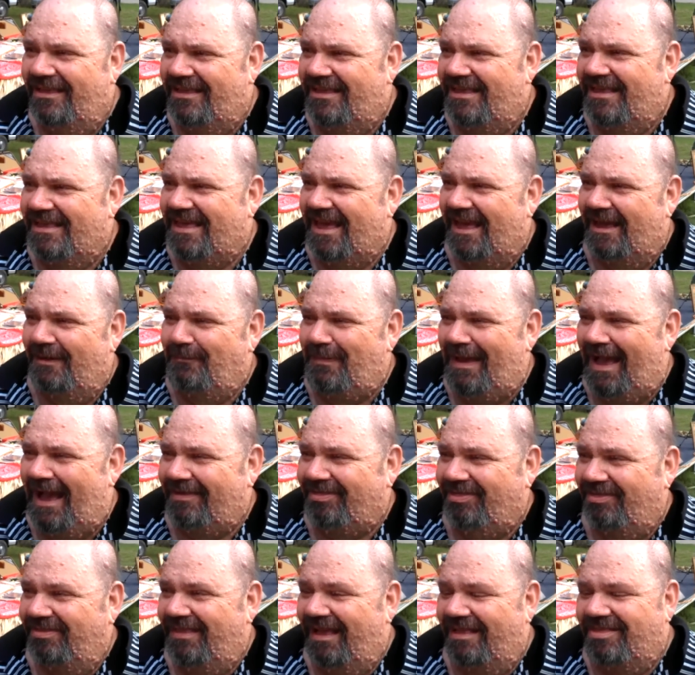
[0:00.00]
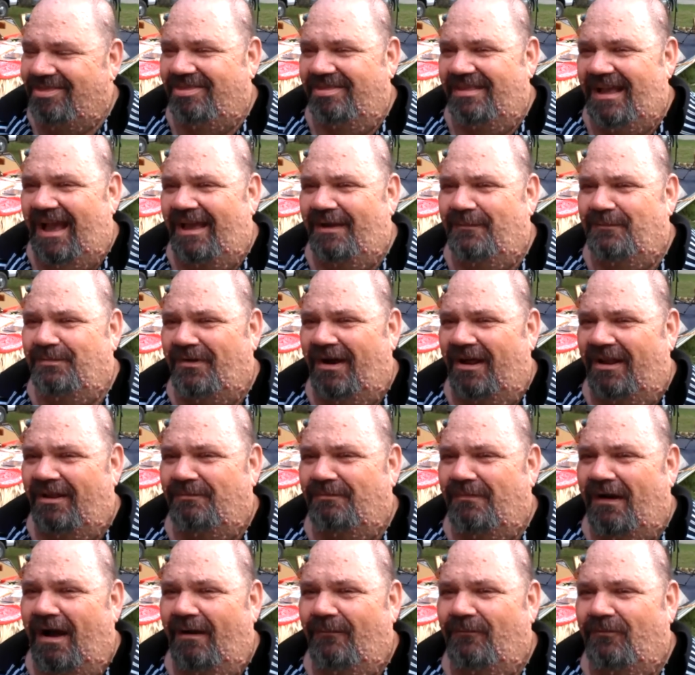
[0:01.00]
he came back from that tonight and brought
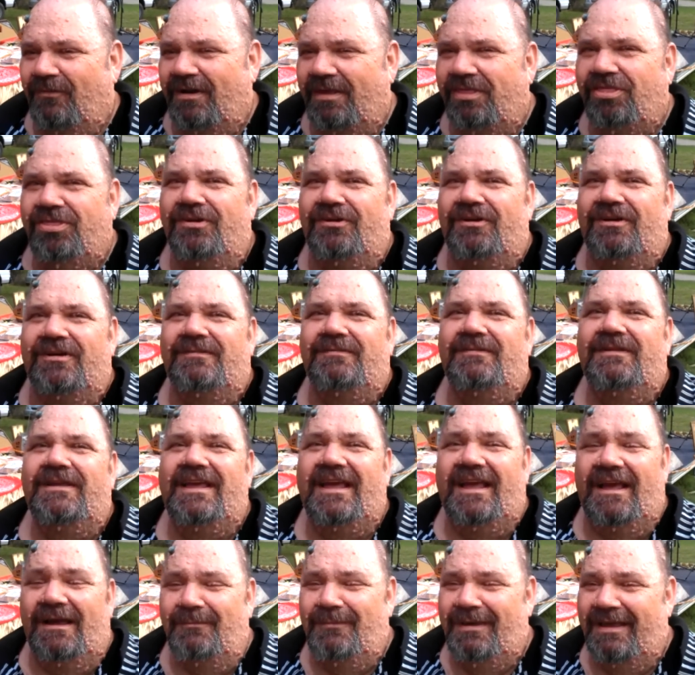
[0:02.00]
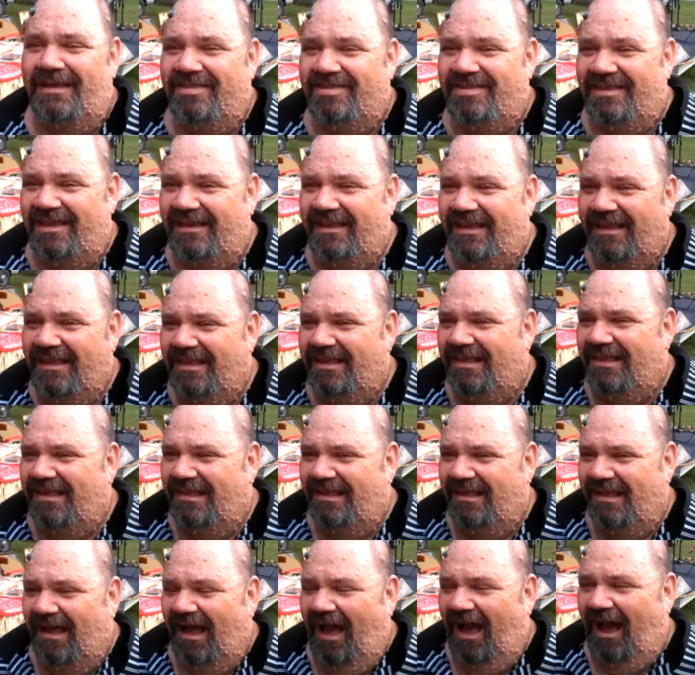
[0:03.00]
his mom with her, him, and said,
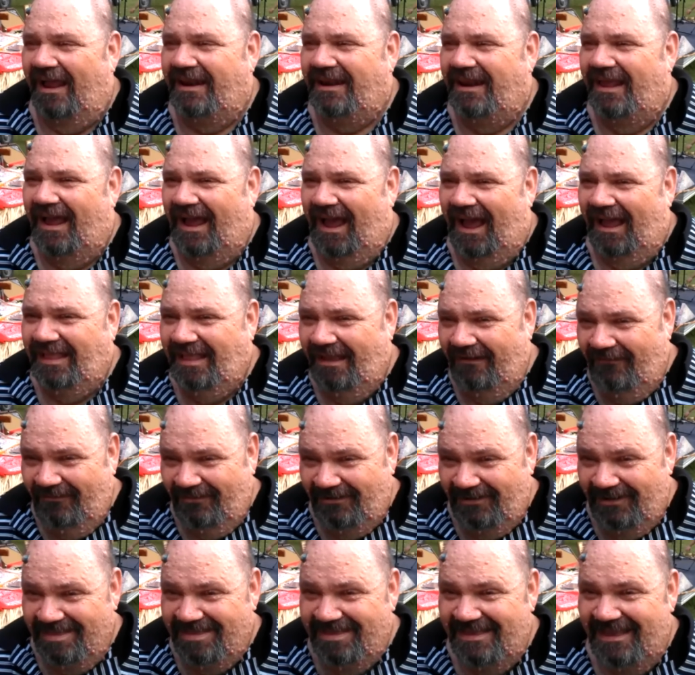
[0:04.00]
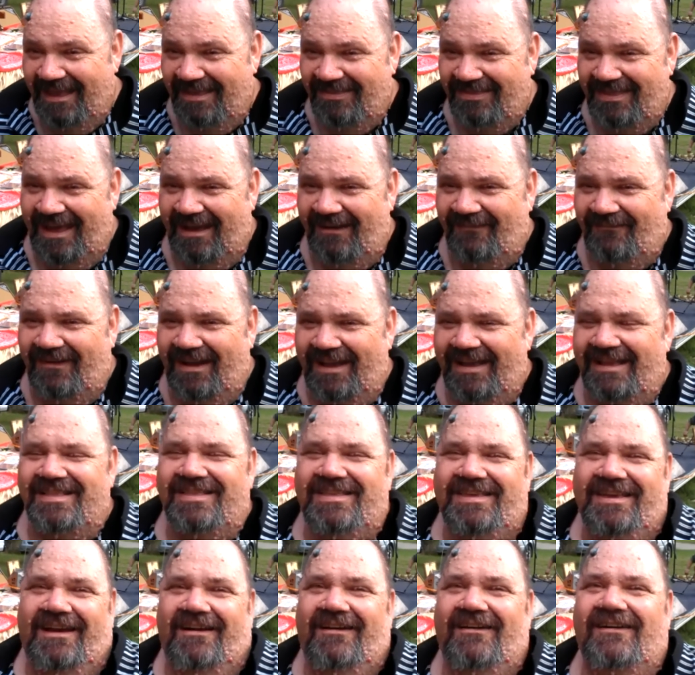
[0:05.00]
I, n- I never looked at it that way
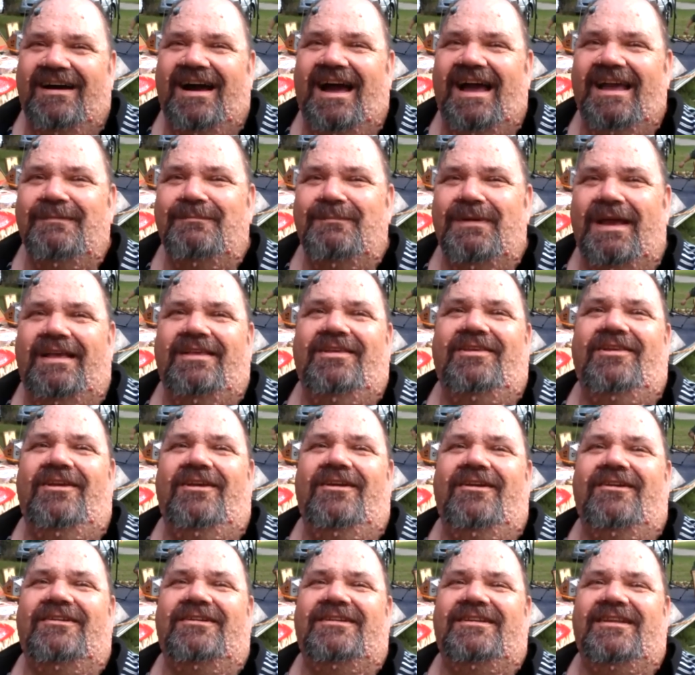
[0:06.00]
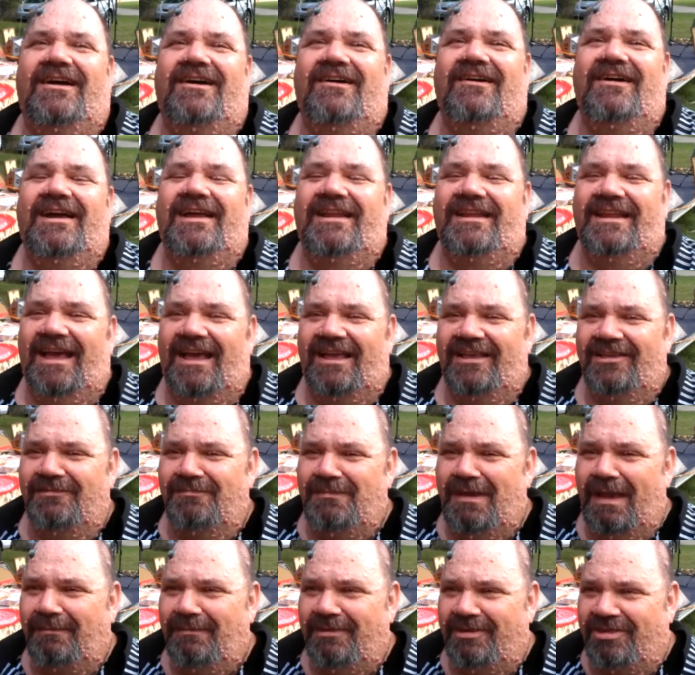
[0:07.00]
until I met you, you know, and uh, you
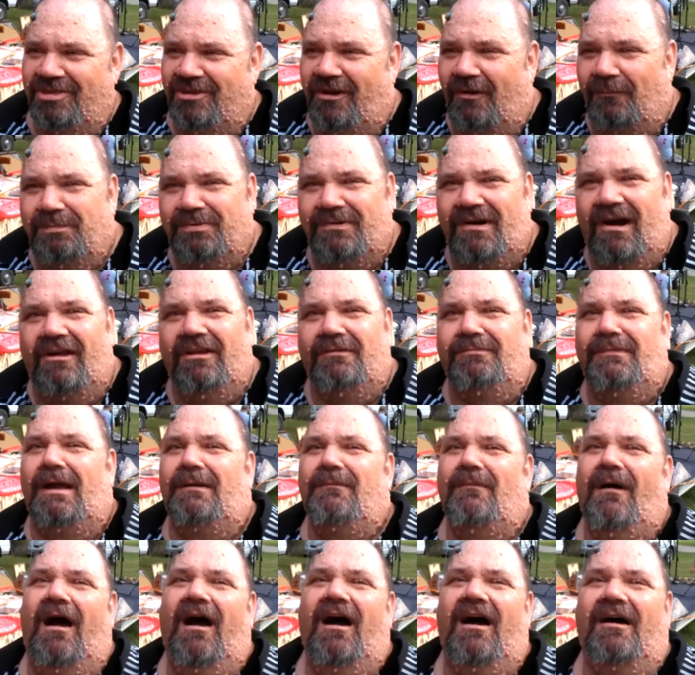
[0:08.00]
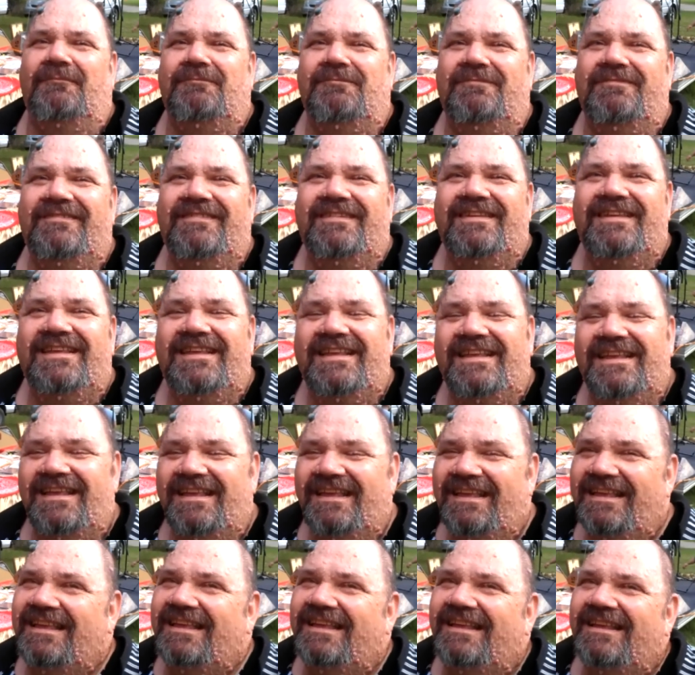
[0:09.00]
made me so proud of my mom,
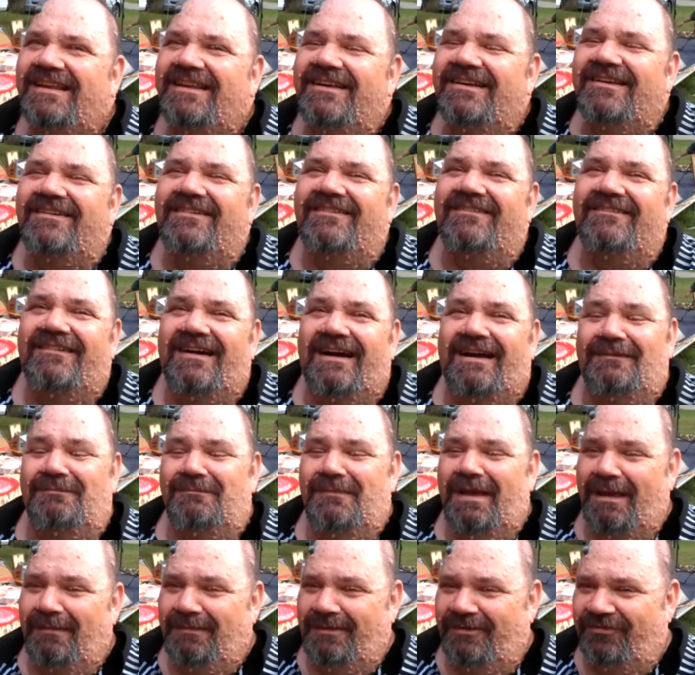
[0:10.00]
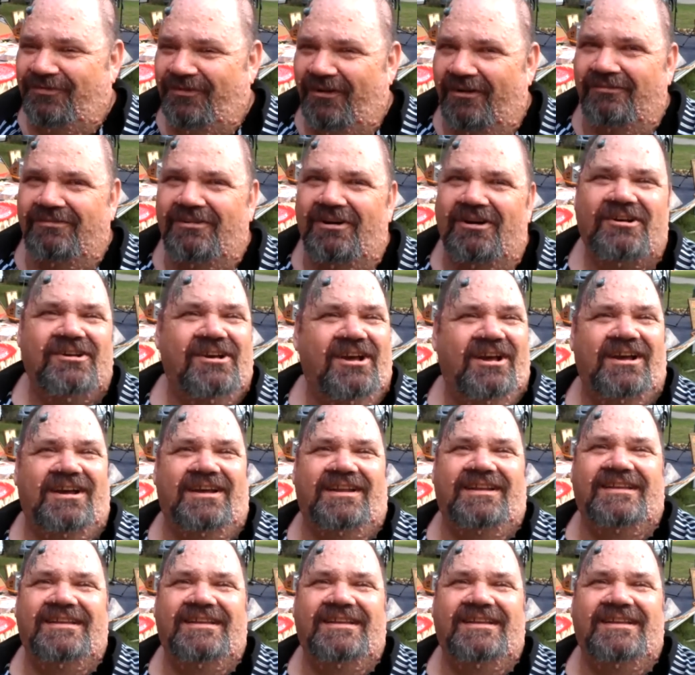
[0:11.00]
where it made me feel real good.